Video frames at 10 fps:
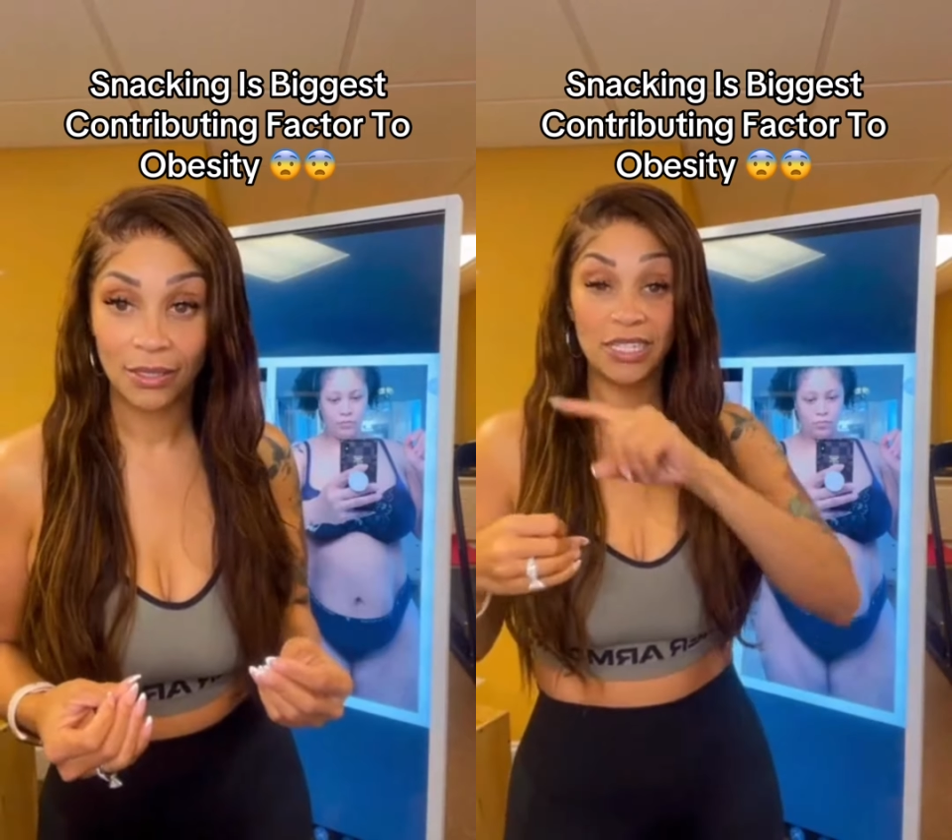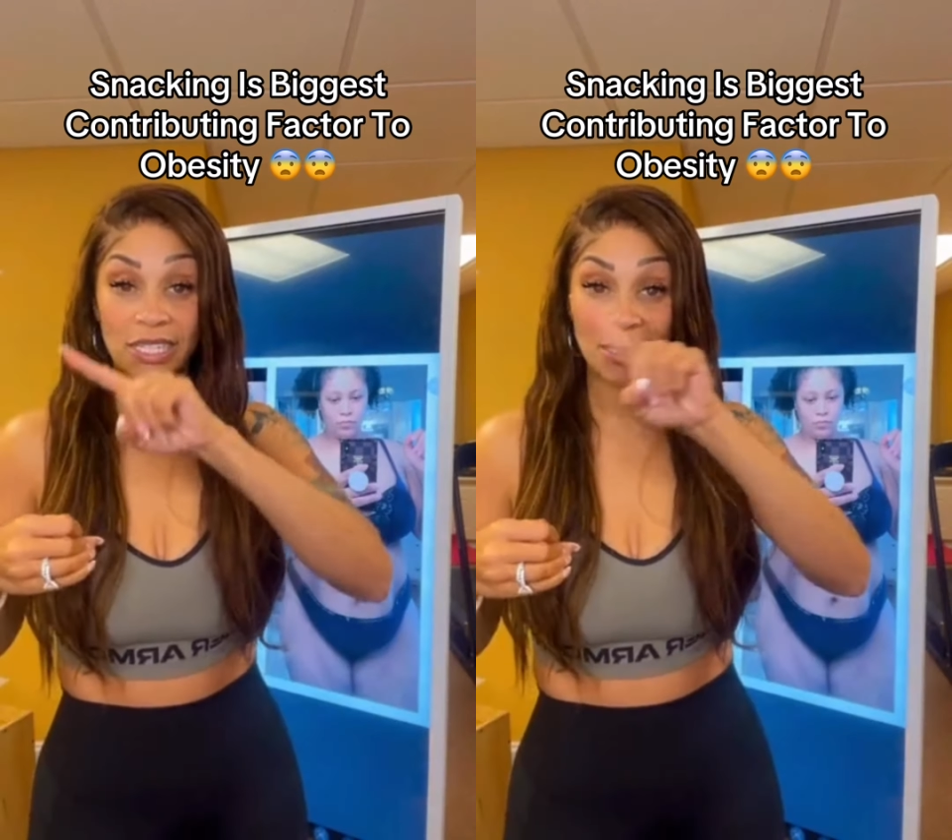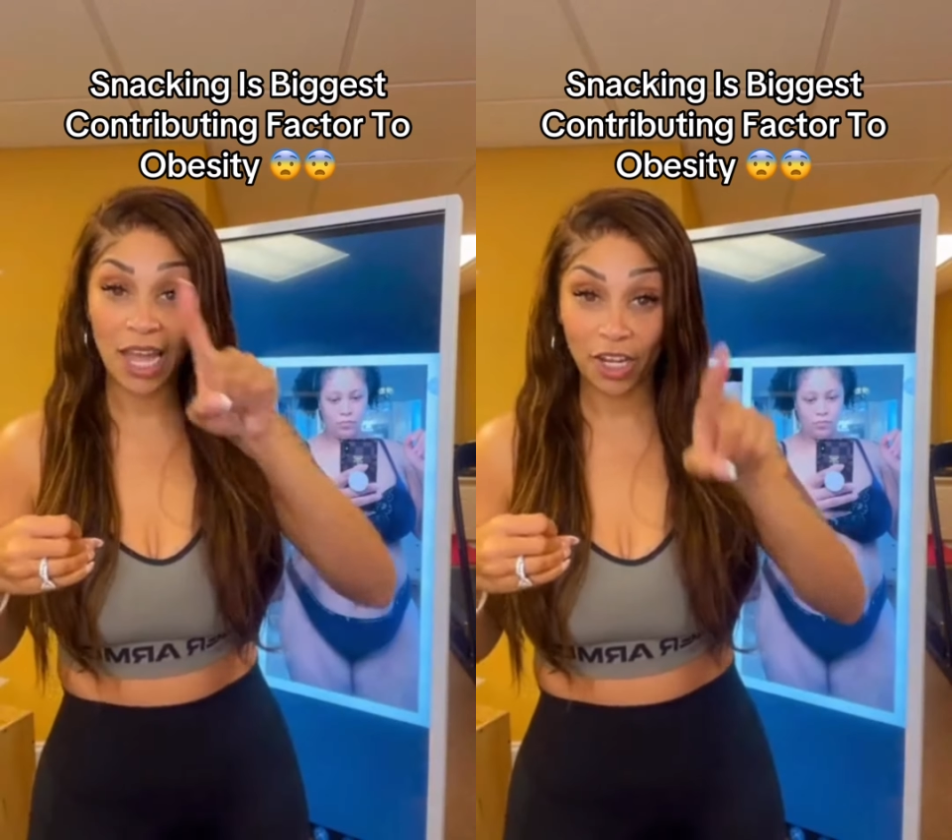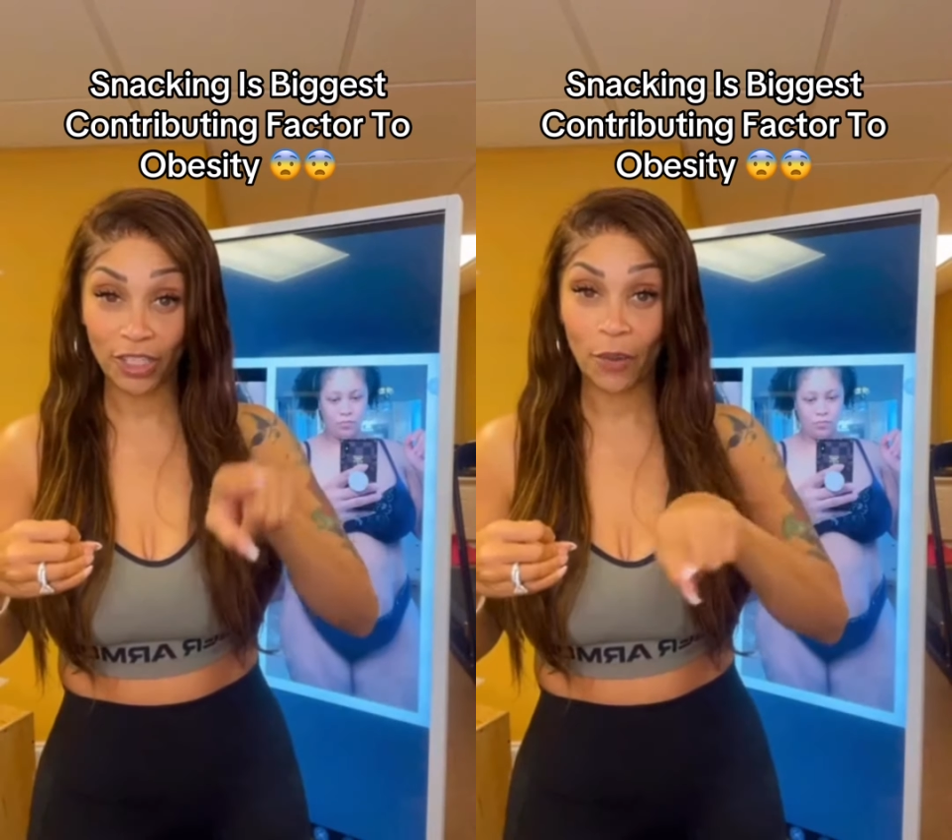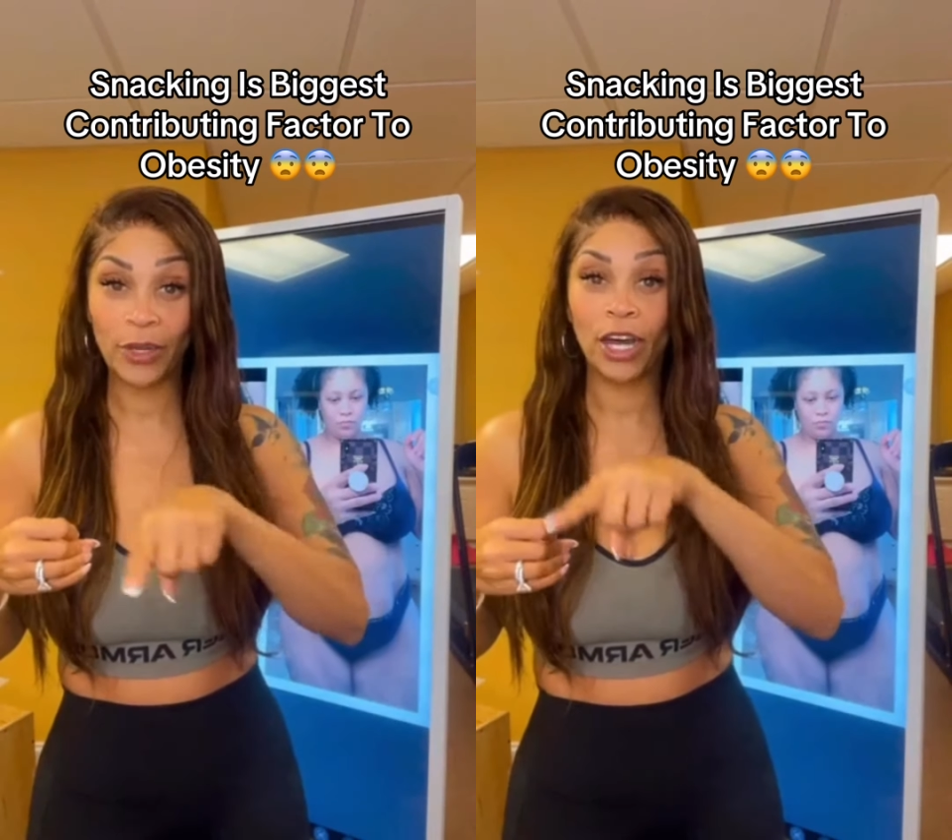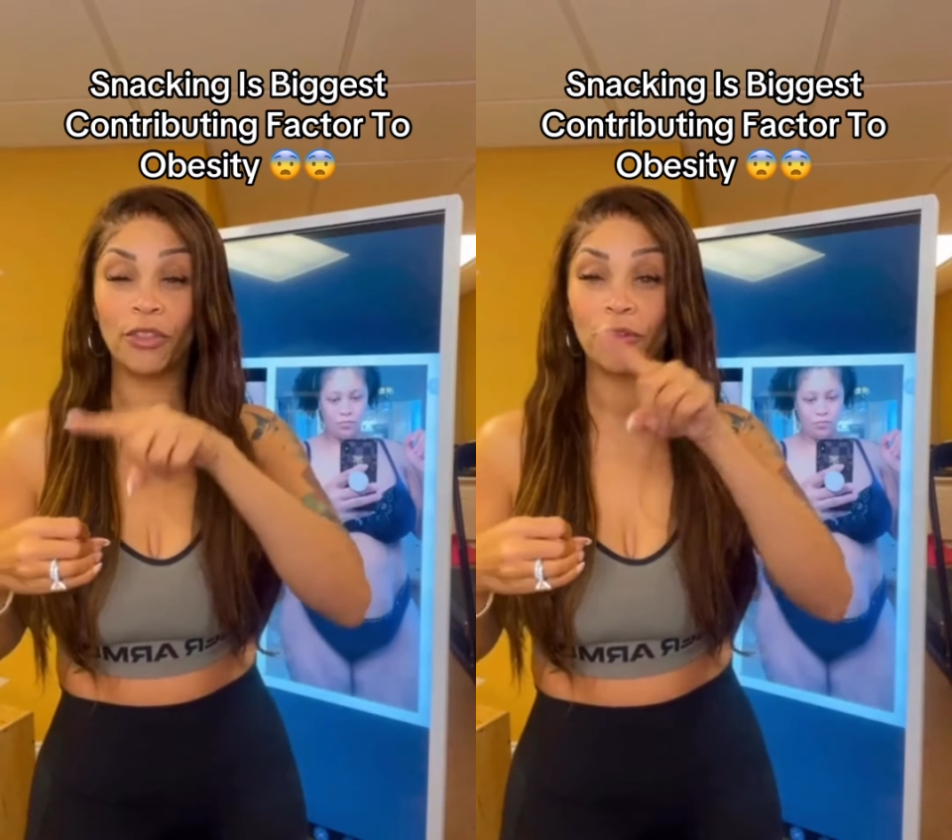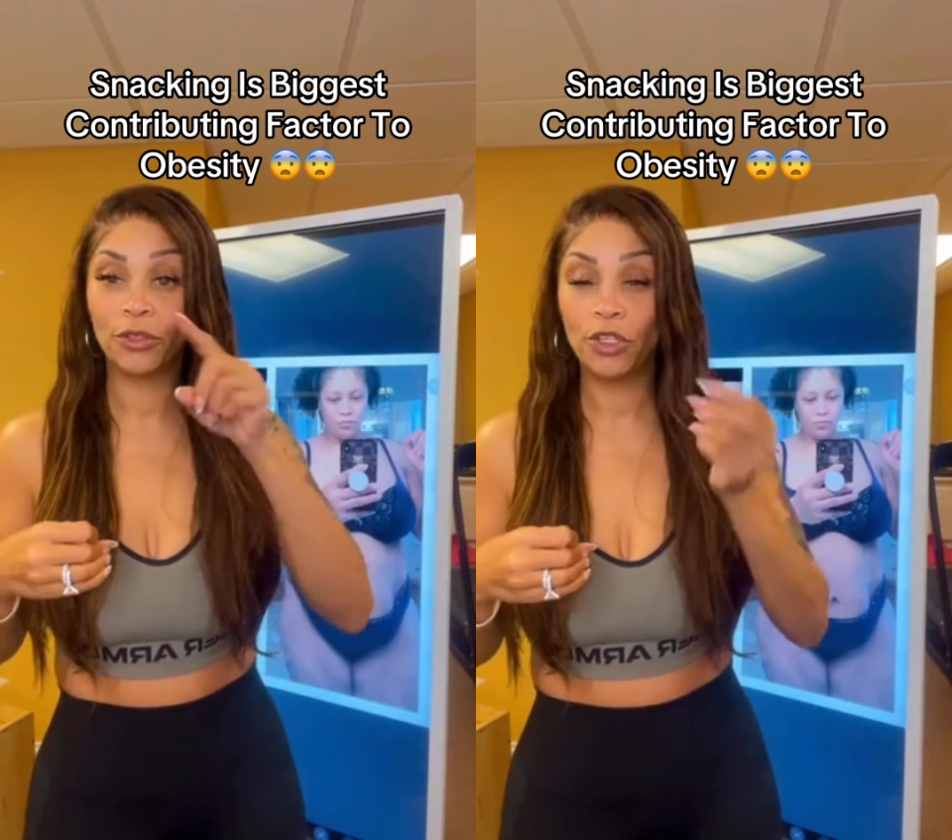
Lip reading: This is the cycle that we go through.